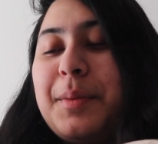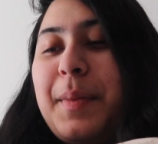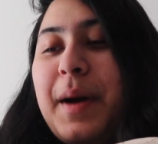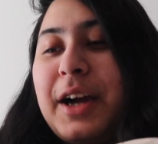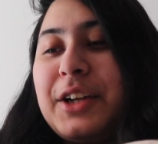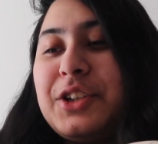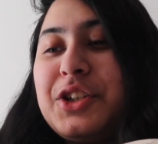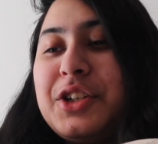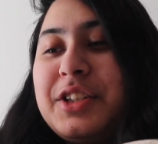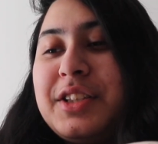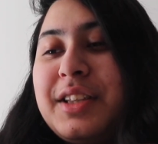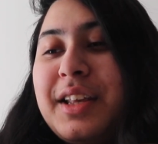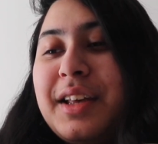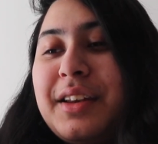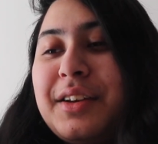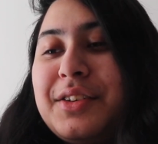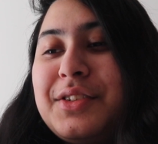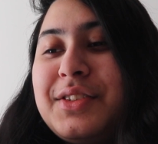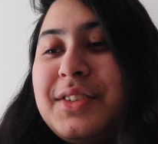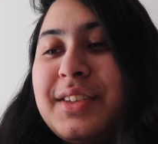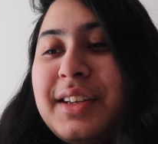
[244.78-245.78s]
the patches that
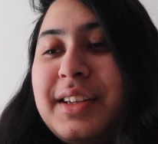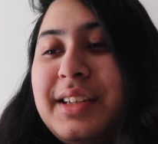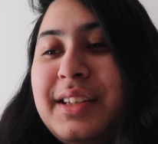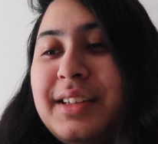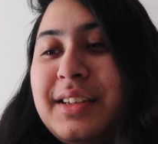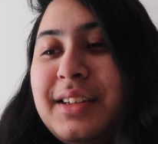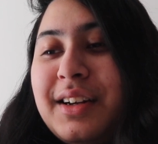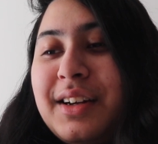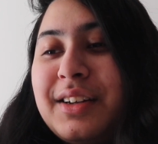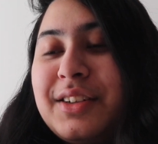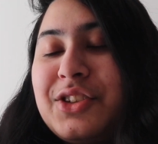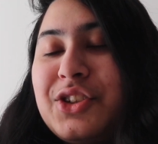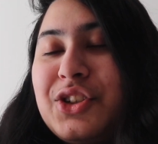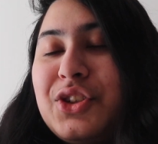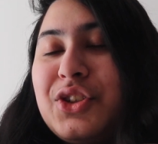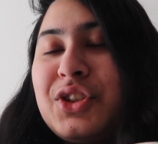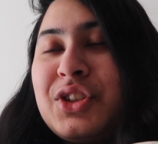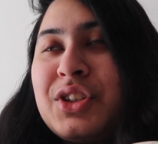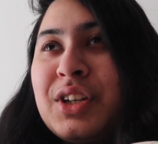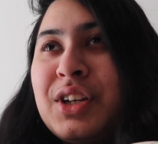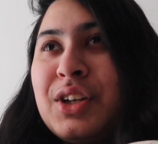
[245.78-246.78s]
are sunny are
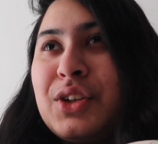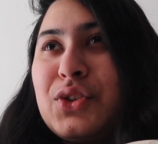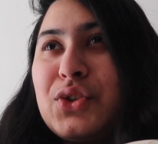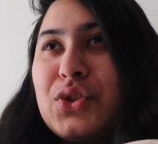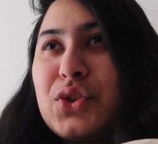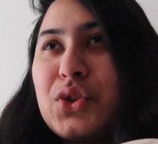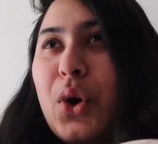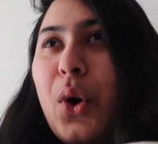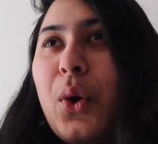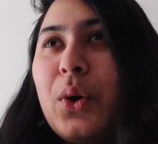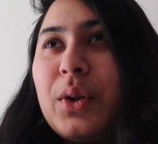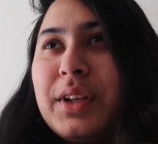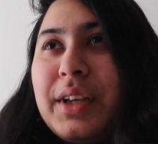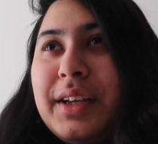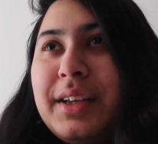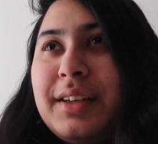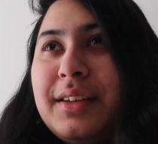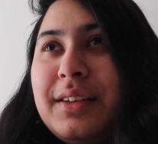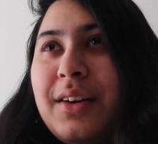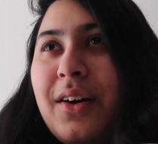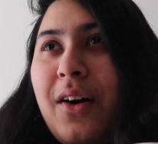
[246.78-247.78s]
just
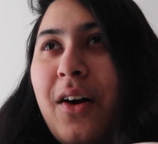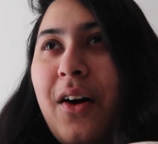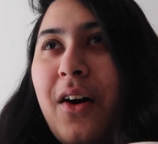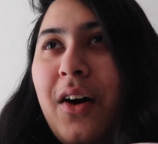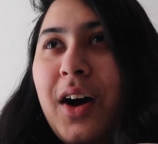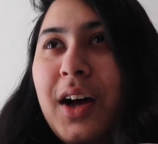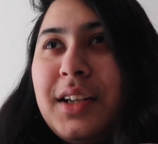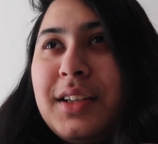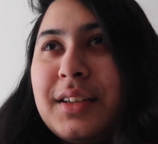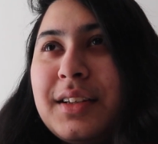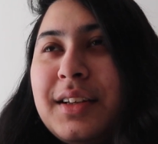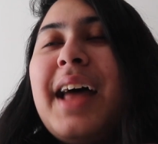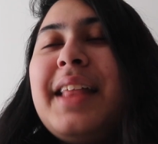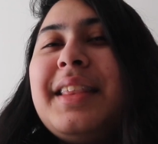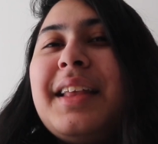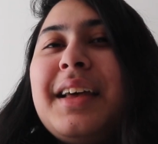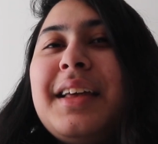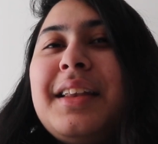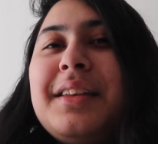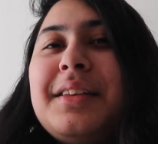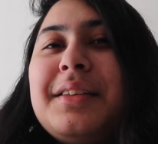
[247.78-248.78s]
scalding hot and
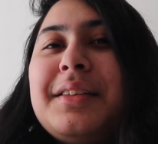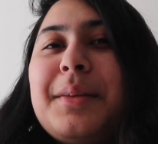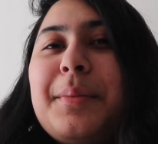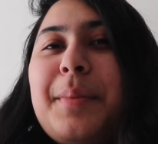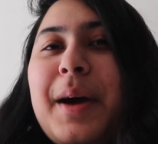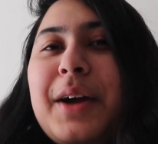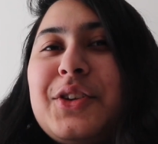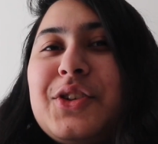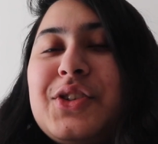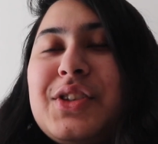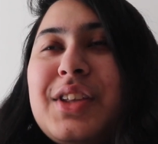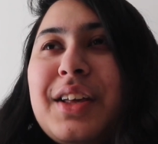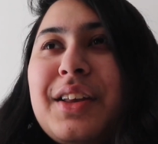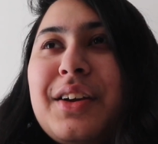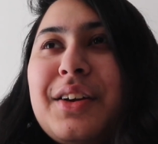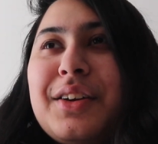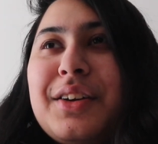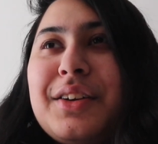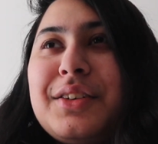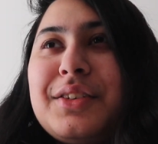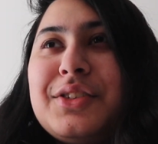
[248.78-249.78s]
then the patches that
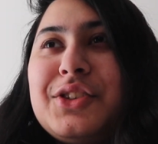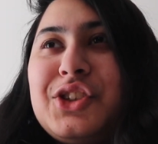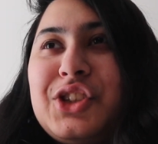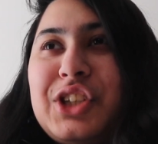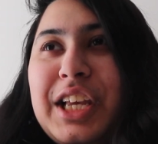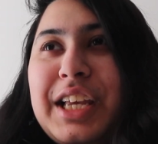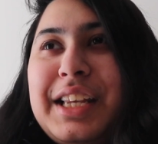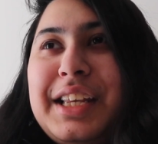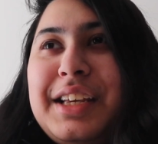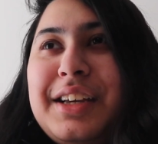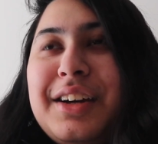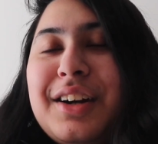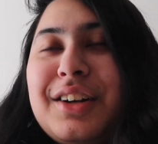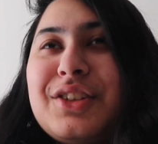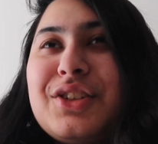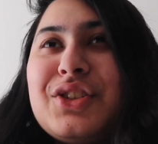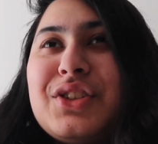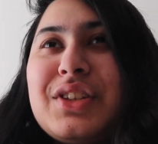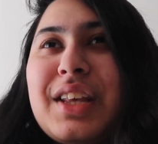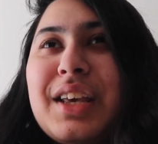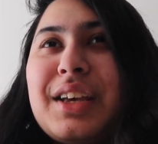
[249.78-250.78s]
are shady are
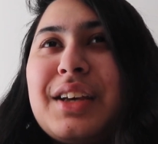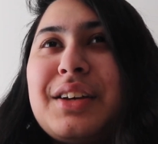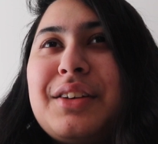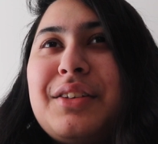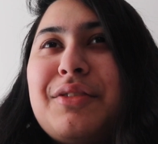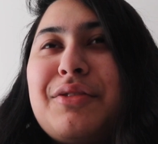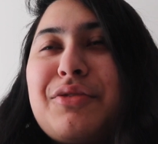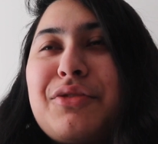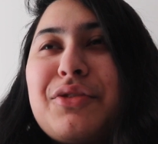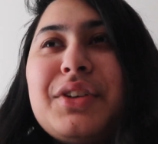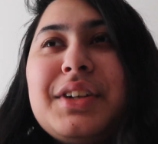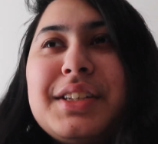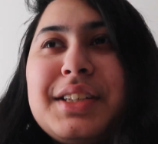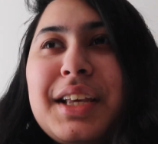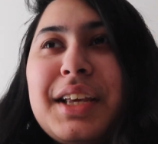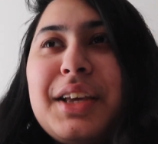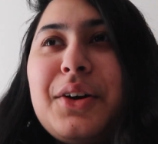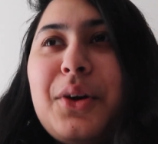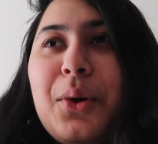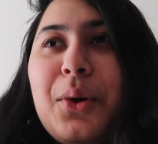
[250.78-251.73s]
just like freezing